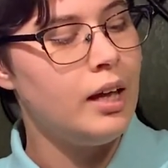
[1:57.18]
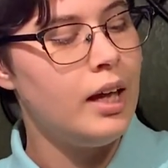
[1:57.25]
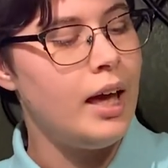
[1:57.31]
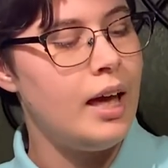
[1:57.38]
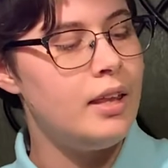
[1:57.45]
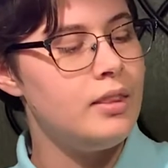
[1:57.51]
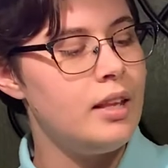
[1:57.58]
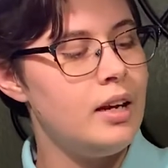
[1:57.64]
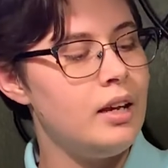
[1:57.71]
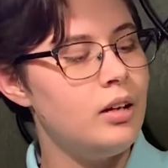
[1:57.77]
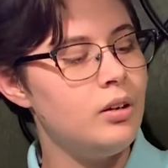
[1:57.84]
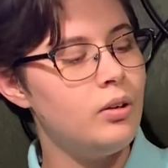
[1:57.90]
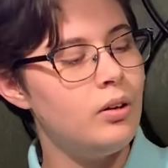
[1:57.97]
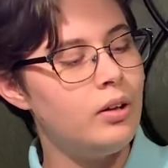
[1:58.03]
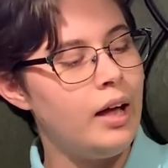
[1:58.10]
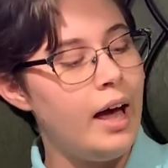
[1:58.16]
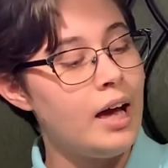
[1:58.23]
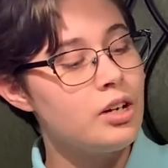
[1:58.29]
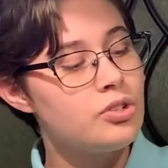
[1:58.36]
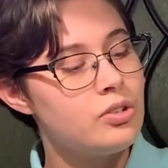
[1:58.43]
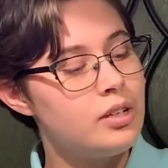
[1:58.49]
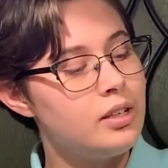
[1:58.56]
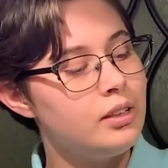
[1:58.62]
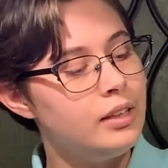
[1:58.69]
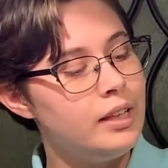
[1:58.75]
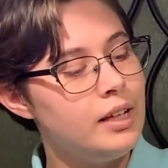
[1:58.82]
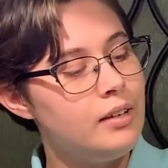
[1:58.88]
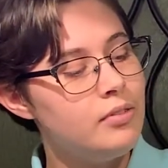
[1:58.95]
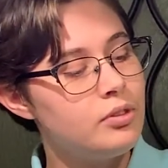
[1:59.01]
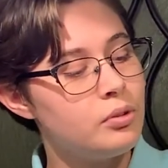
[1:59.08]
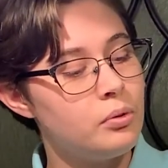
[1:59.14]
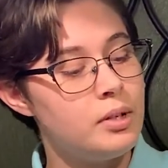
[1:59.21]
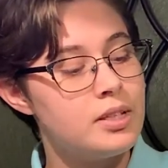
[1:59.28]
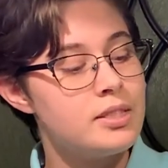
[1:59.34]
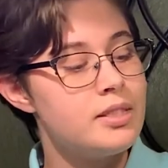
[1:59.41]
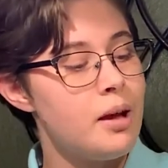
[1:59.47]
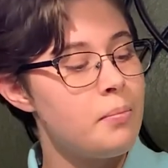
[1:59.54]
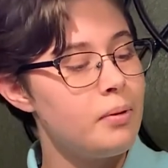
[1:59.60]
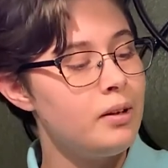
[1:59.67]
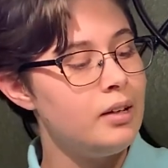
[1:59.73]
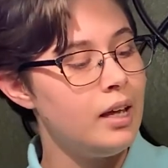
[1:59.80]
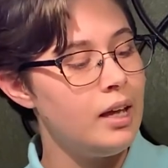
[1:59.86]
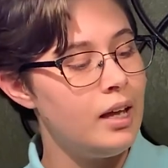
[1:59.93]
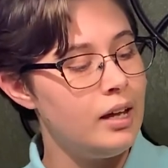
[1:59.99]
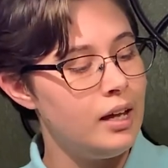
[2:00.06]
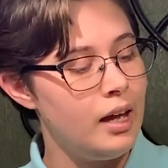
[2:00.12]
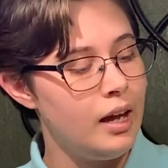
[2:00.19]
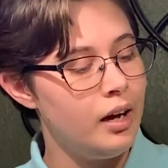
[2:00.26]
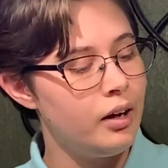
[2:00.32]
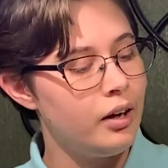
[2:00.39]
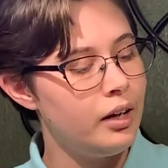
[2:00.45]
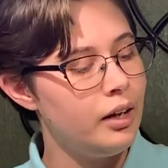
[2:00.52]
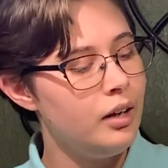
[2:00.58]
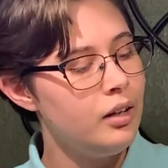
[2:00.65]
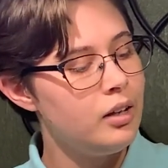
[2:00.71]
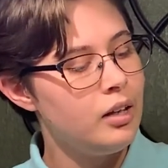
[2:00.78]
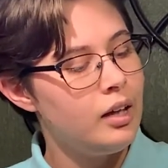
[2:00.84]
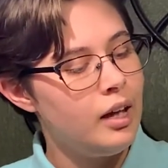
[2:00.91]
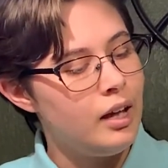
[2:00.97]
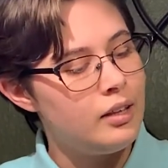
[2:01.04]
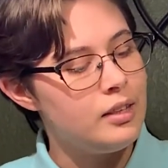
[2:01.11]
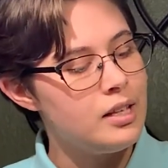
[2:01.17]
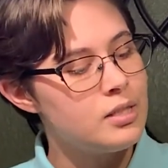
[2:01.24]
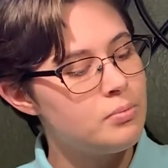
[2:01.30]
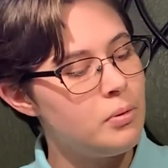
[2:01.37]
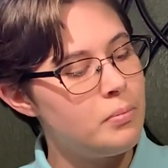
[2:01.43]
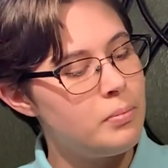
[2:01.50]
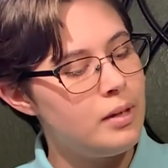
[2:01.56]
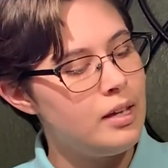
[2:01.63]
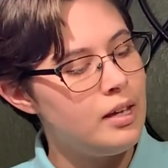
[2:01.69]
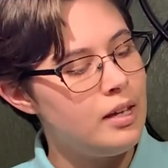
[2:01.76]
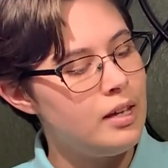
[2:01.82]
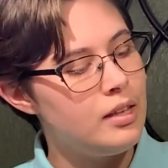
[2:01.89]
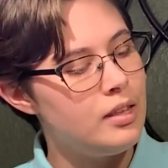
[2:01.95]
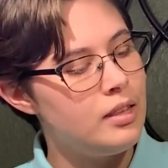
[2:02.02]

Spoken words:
and then it'll actually leave through a separate area, and this will be